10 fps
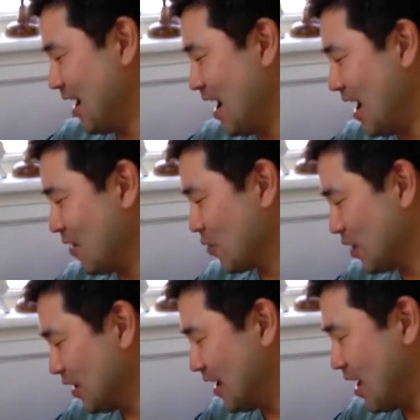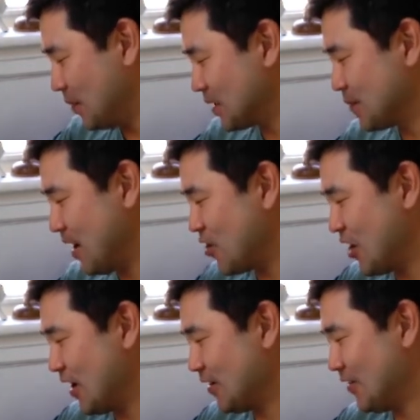It really helps my
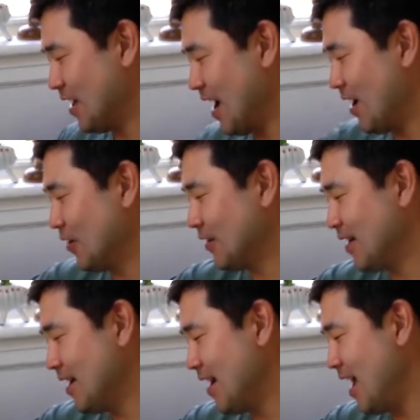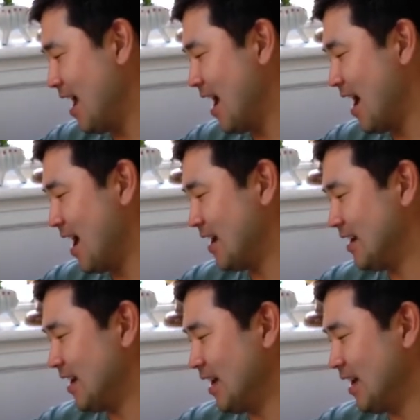channel out and it